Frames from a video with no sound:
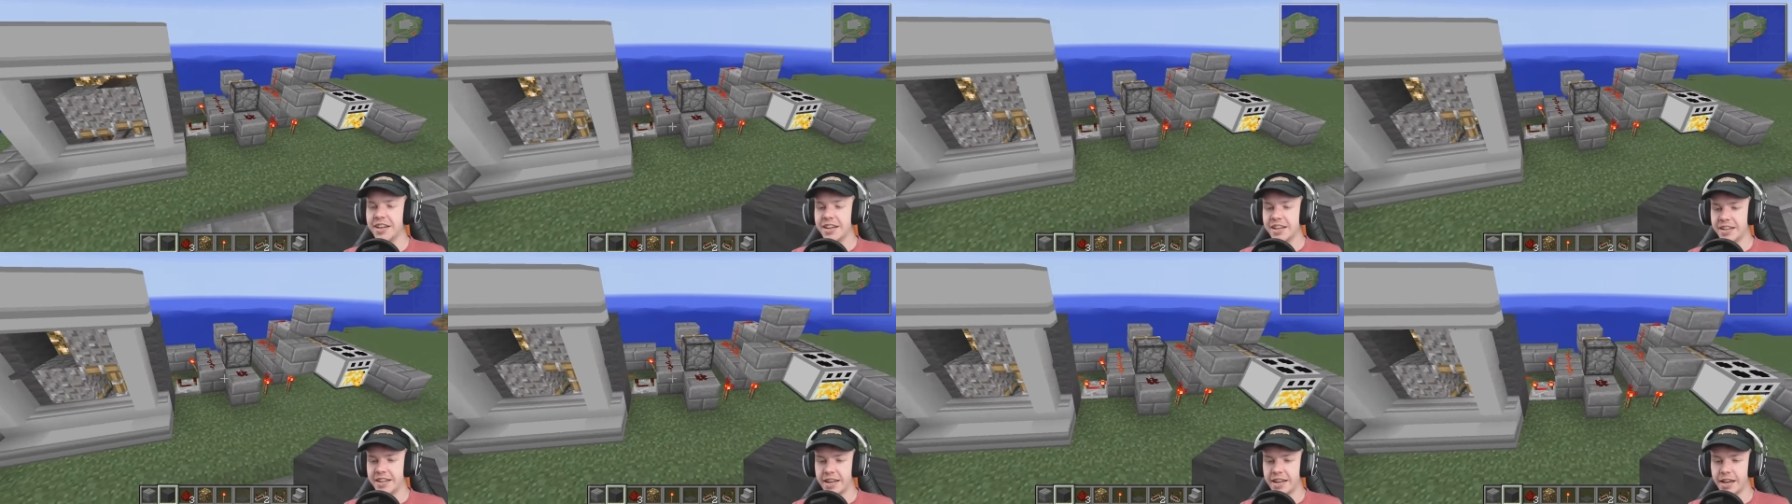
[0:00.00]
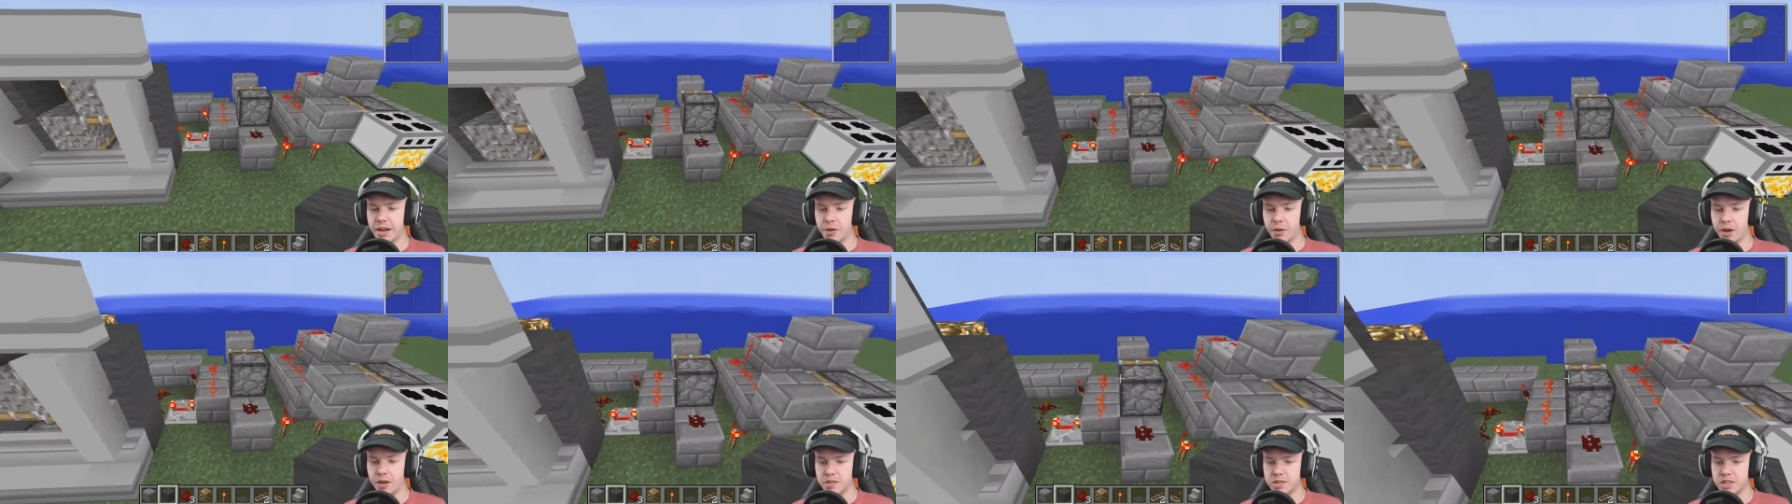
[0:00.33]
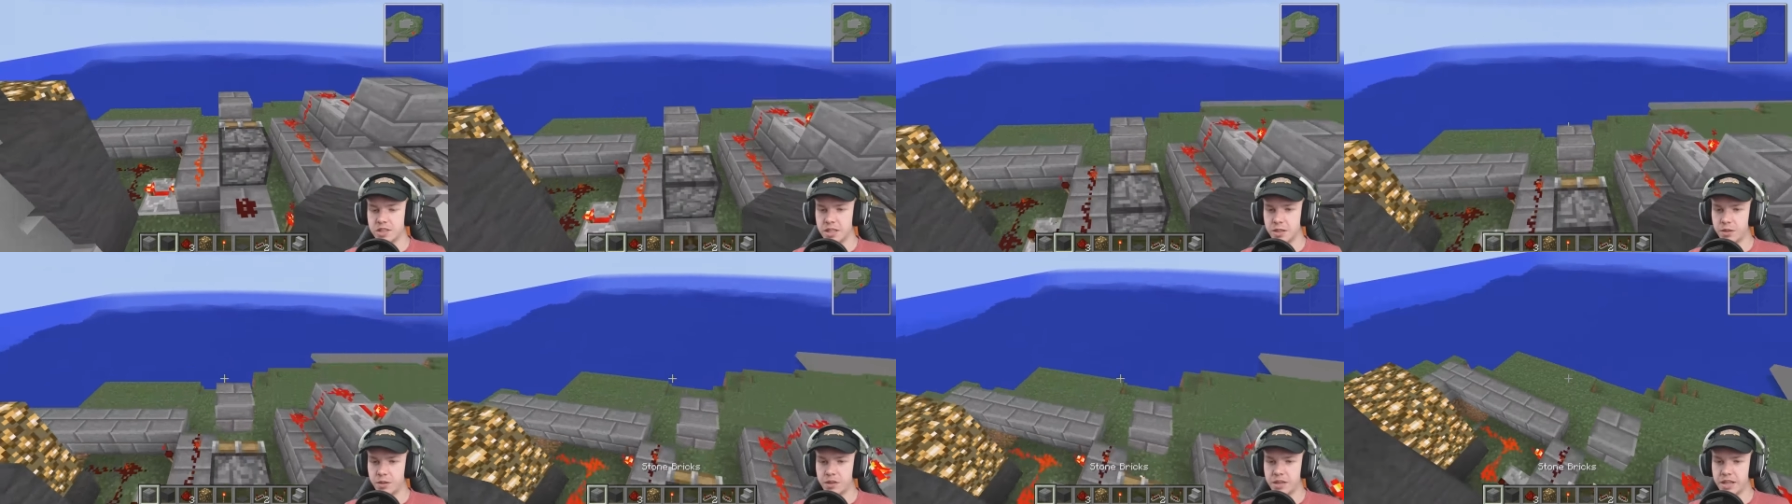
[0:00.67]
Now,
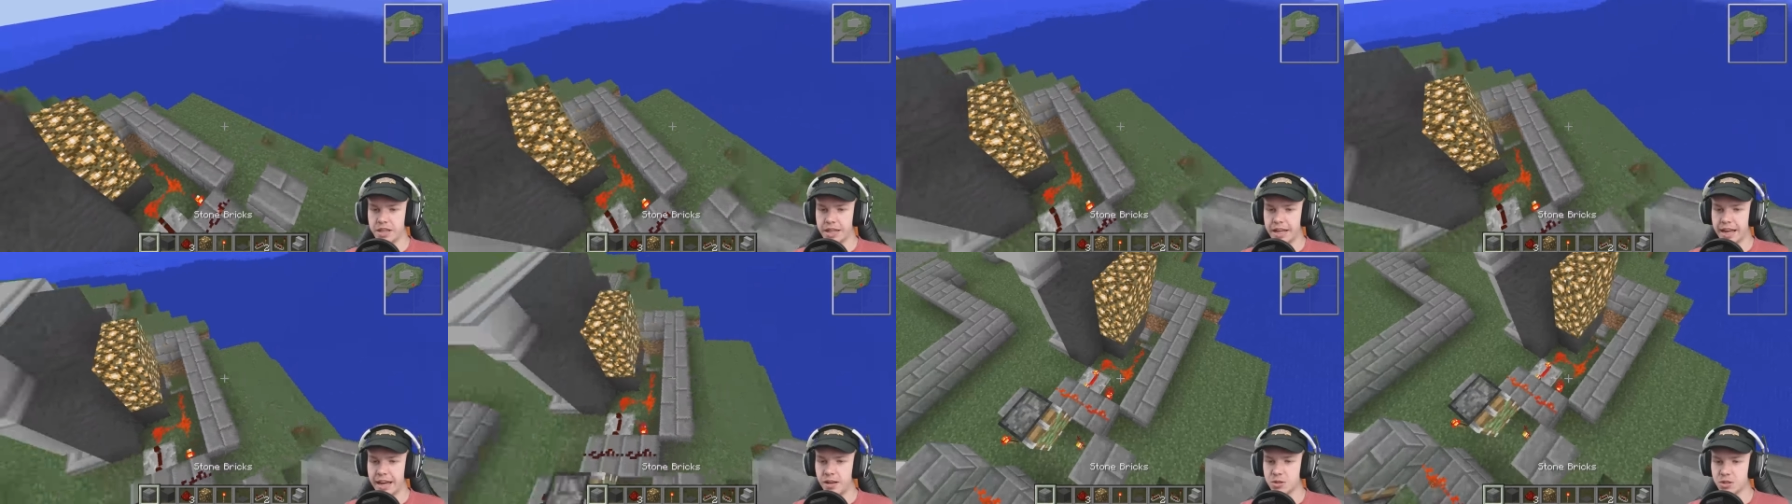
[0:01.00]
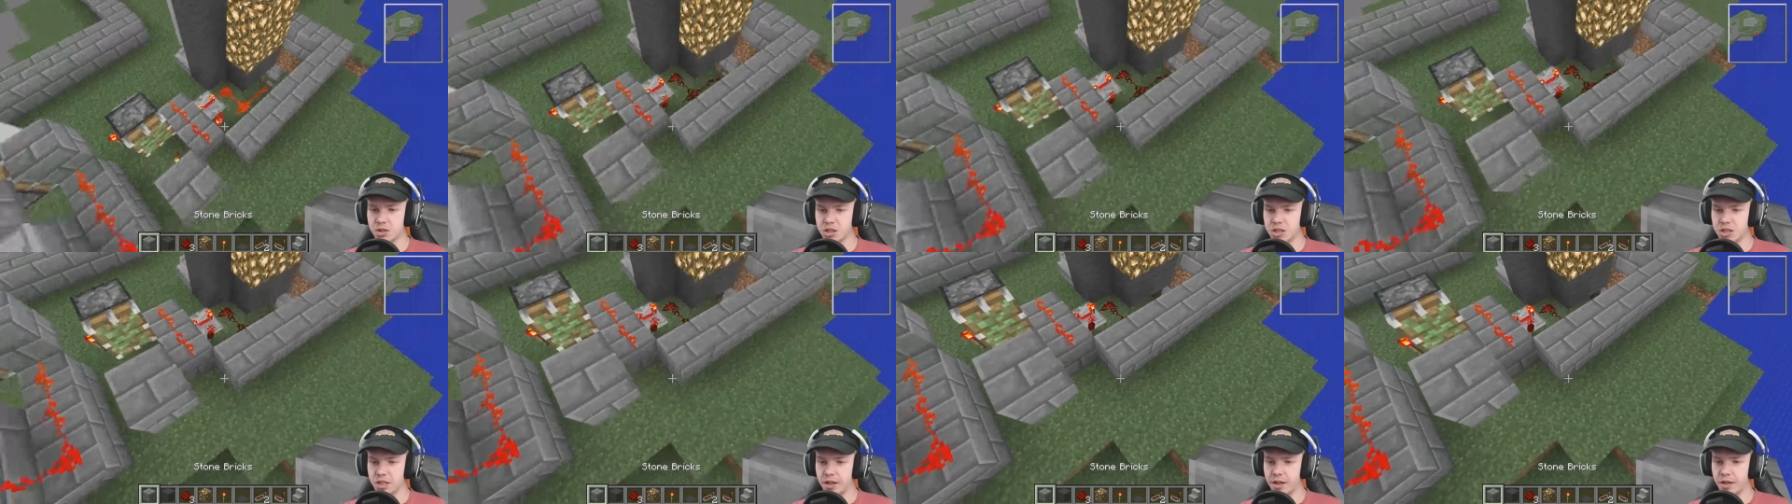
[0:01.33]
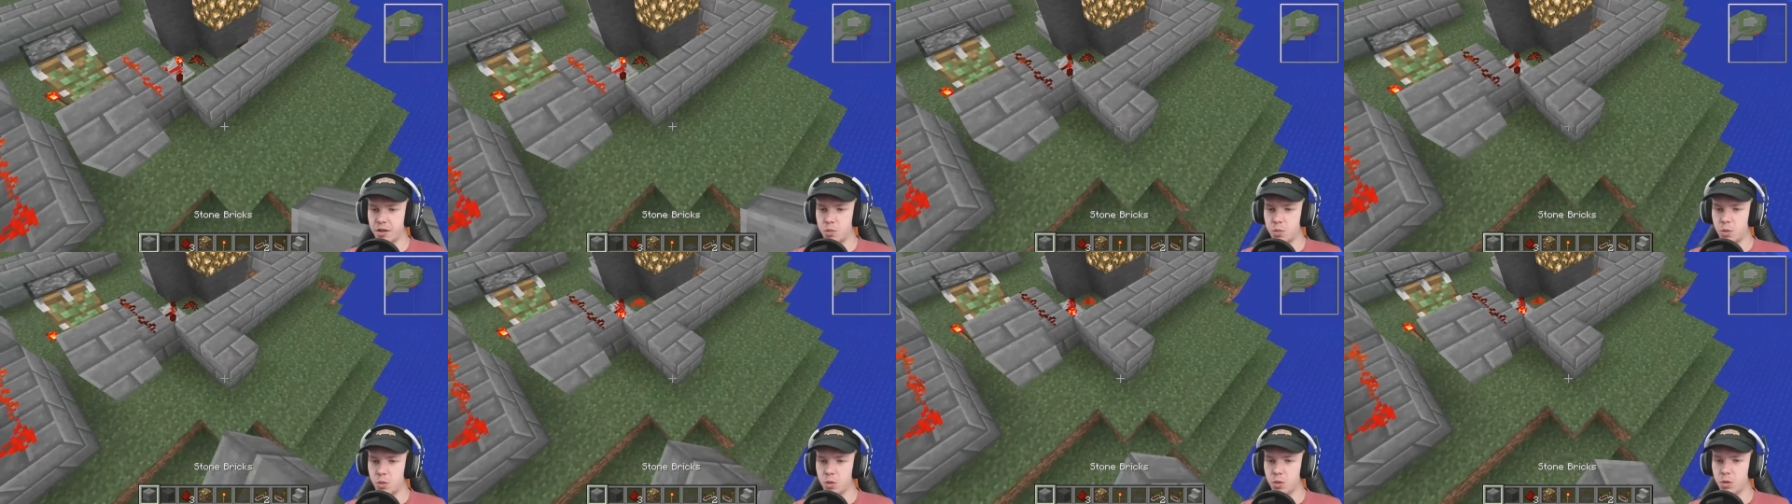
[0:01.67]
obviously, the
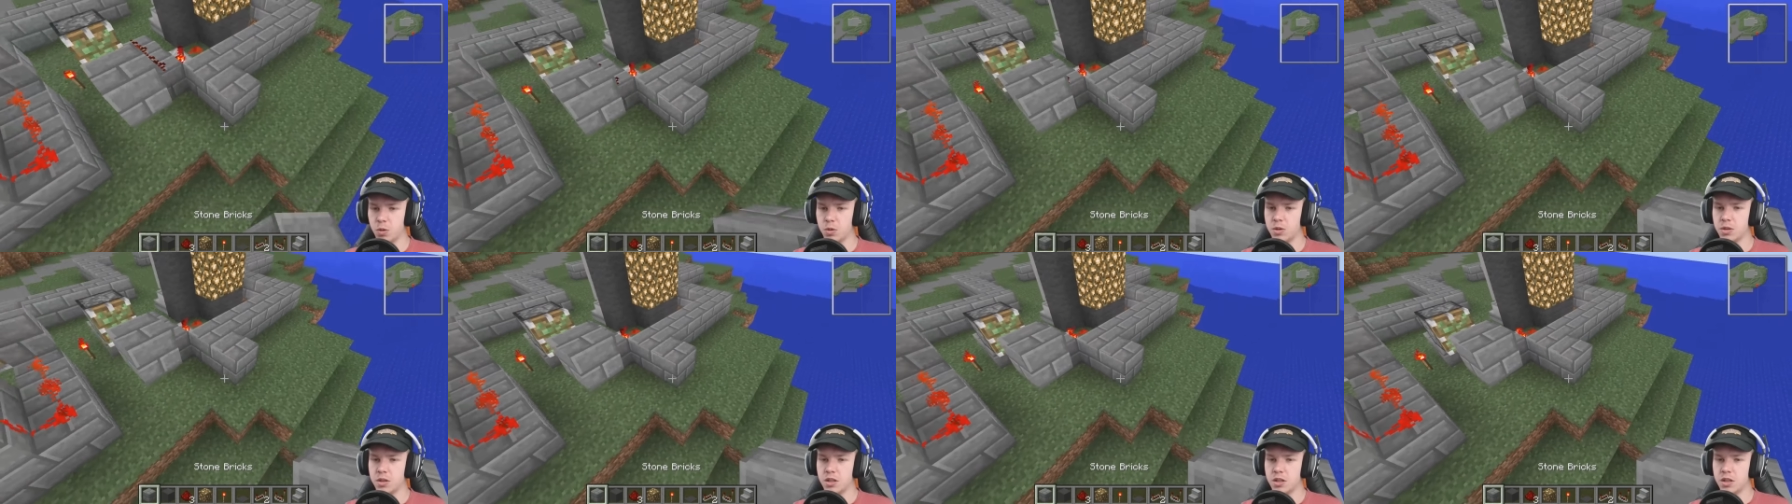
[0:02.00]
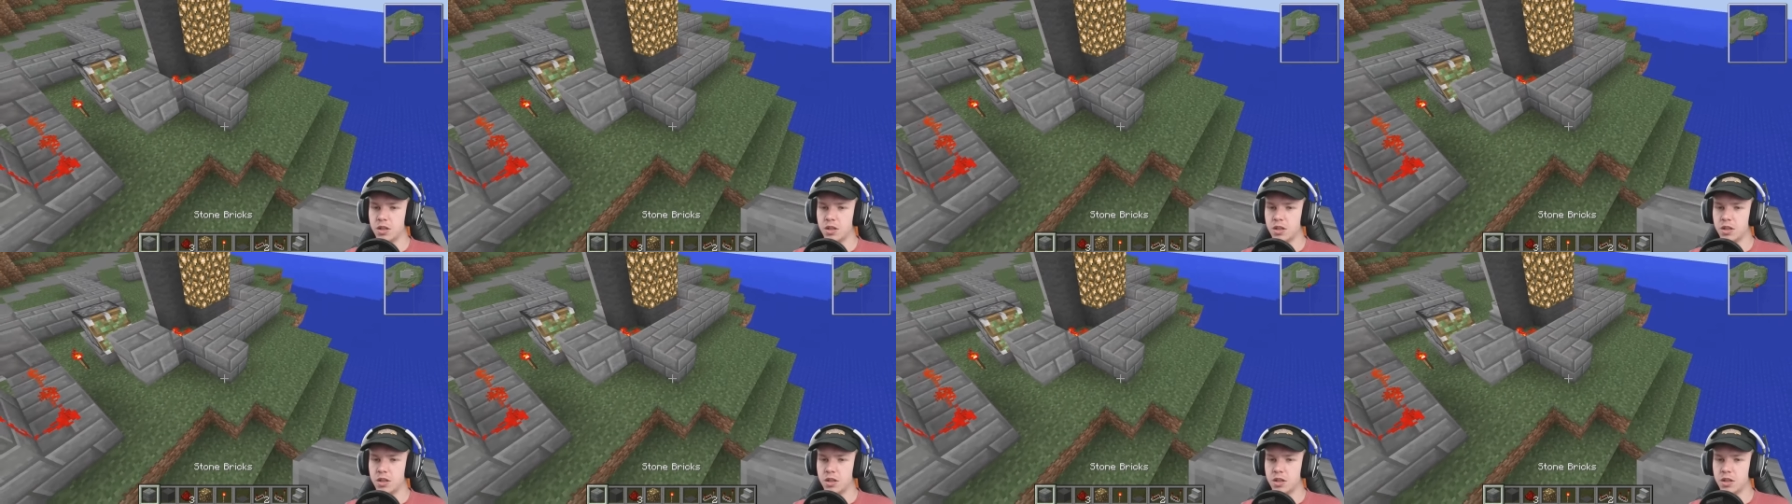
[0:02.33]
outside wall